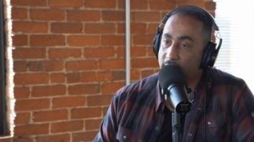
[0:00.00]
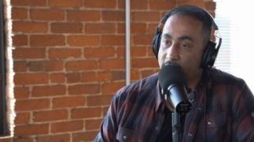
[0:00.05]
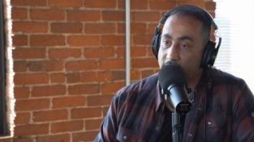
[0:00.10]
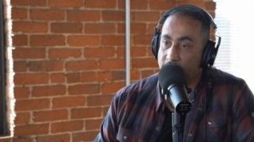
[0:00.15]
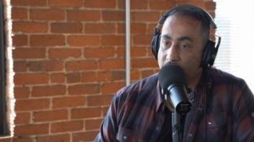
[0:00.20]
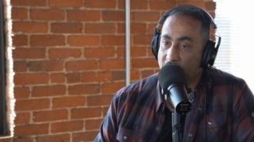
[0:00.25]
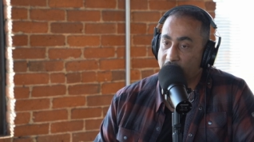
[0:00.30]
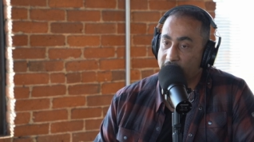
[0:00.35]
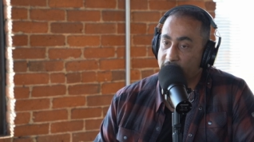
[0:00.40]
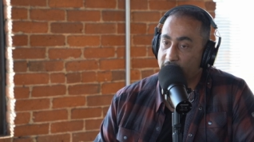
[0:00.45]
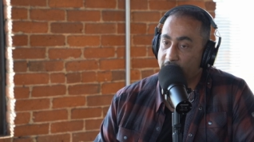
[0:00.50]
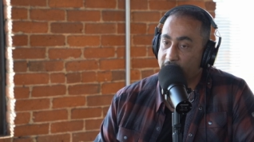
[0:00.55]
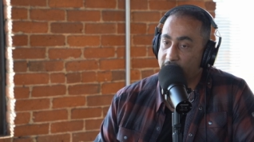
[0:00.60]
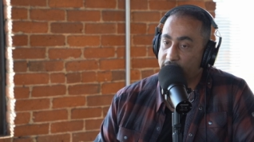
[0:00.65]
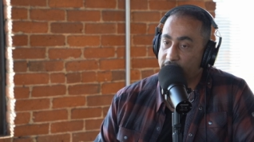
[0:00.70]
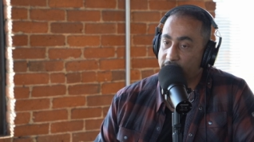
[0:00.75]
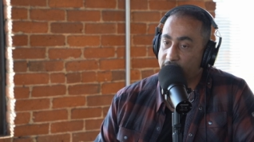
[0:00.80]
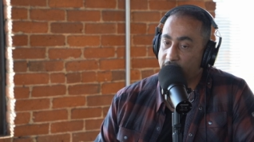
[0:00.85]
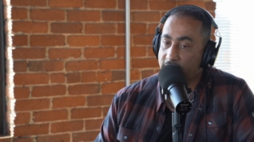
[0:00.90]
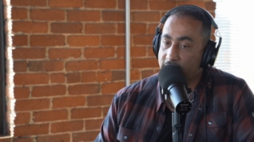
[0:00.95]
in my
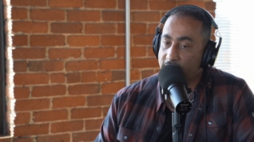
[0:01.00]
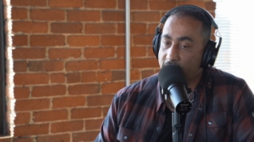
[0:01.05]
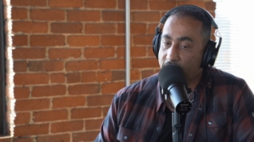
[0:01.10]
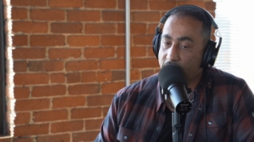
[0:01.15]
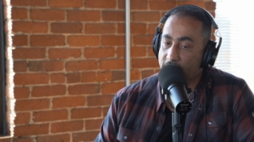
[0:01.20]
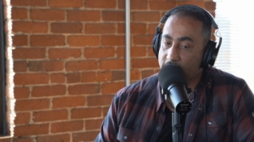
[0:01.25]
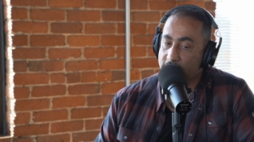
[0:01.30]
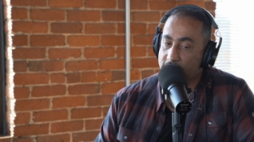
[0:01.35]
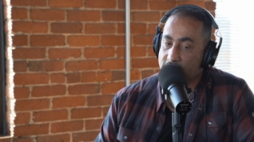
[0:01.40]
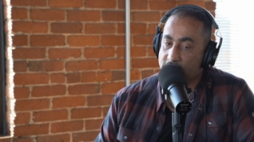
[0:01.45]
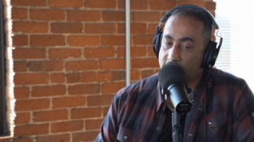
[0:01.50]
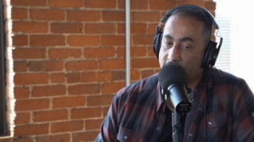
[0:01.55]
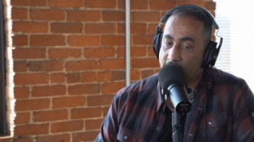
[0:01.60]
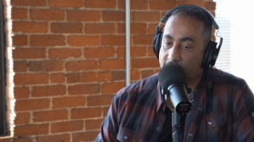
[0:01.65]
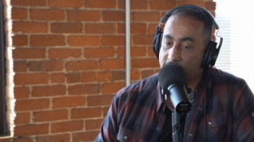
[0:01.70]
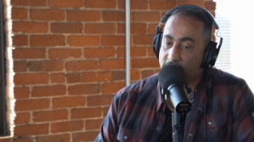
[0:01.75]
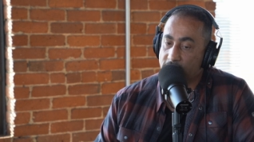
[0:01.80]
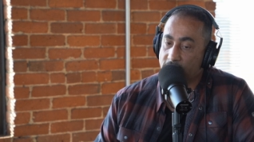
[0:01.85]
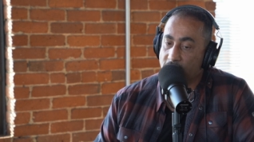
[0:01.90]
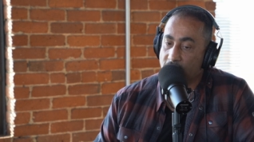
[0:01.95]
life and the things
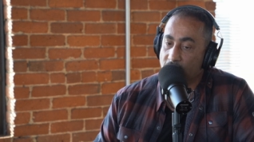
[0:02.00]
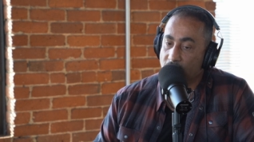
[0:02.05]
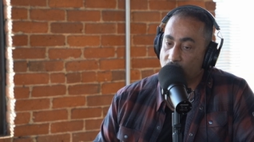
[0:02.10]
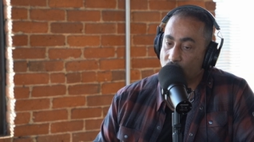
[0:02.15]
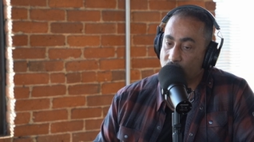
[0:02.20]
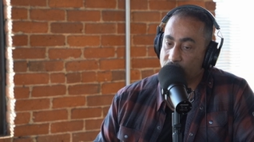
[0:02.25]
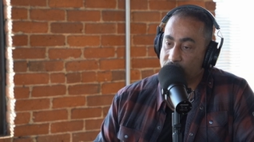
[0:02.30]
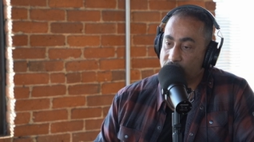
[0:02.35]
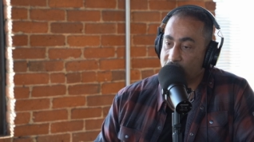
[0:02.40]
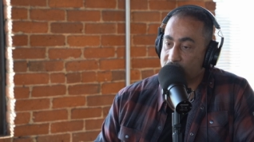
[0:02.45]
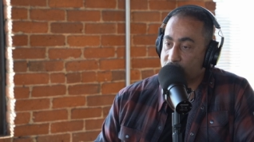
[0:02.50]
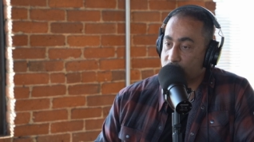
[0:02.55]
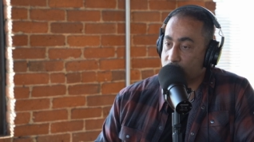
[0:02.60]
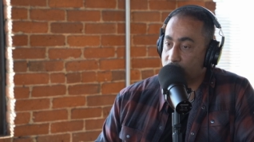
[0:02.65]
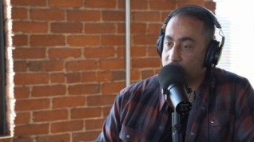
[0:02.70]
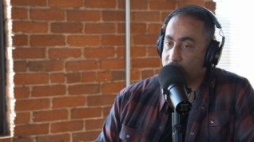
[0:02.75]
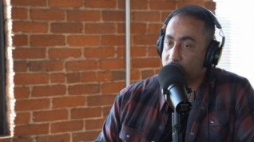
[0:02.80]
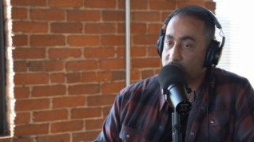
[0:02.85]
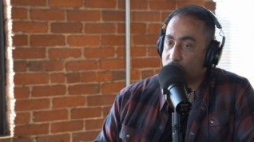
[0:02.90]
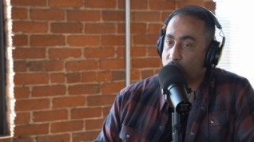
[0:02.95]
that would
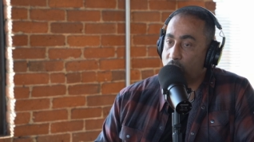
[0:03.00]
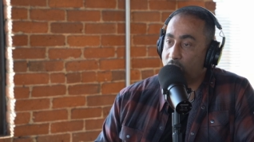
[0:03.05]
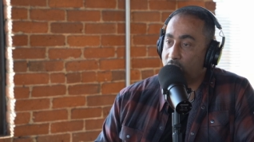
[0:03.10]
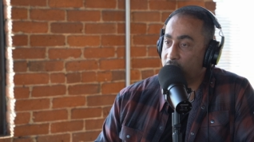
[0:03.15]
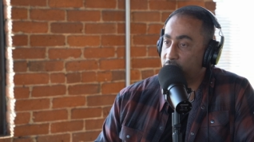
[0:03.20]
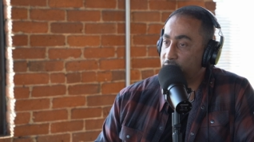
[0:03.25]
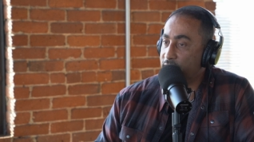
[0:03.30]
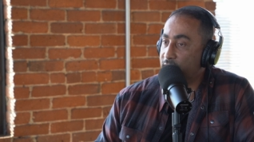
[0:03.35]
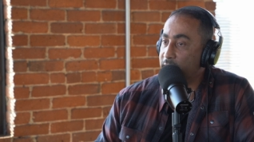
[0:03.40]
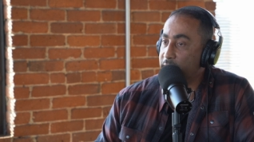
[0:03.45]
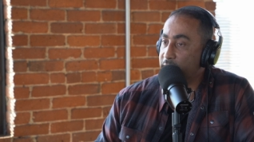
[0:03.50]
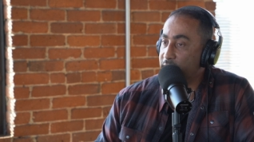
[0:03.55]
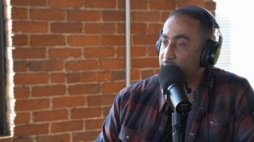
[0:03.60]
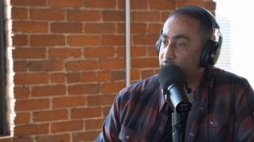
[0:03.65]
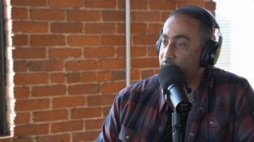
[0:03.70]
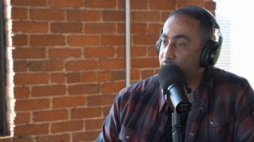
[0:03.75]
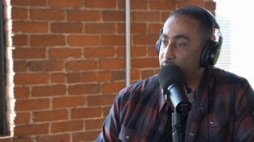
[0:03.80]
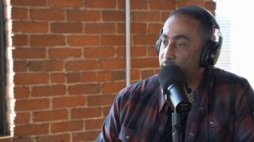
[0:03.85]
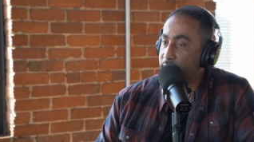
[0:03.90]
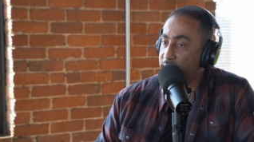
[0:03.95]
disqualify me
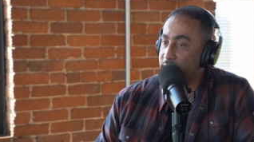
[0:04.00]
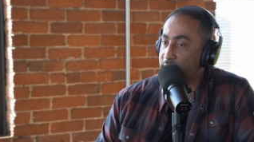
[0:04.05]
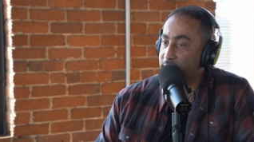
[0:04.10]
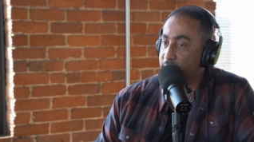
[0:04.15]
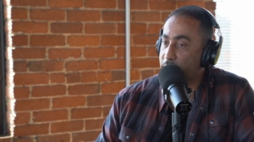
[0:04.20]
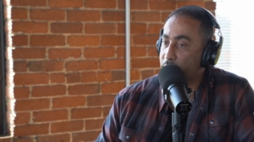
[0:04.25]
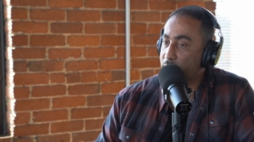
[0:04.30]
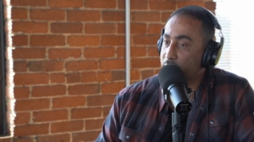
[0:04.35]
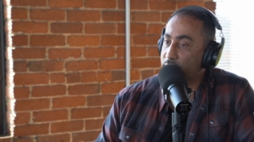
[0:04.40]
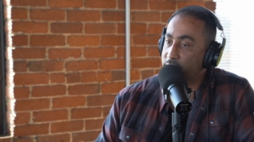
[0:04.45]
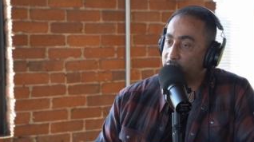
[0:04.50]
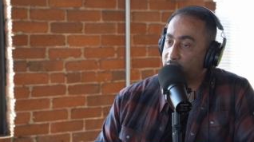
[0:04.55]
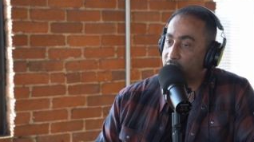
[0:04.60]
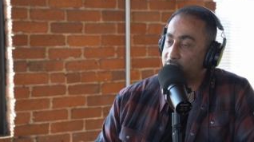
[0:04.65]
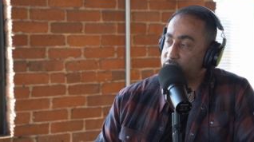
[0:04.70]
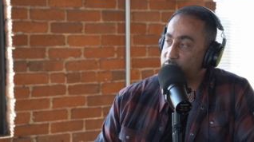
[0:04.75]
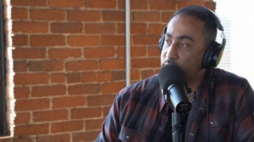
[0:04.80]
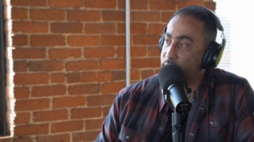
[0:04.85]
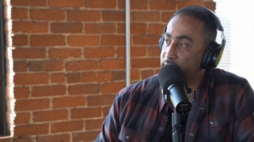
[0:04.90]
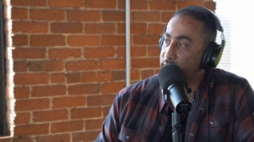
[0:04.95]
from being the perfect
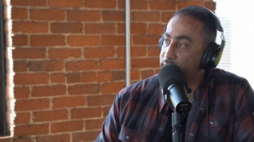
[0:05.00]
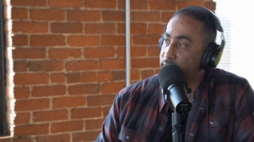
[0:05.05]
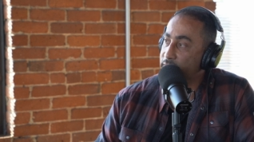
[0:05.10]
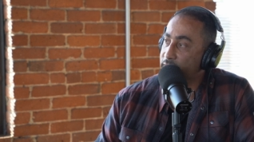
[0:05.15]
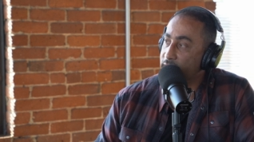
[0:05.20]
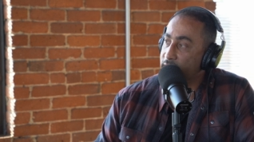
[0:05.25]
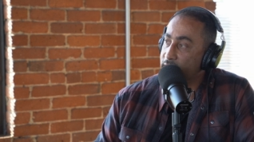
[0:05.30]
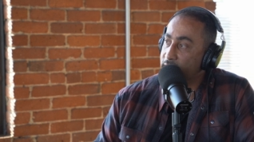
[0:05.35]
husband,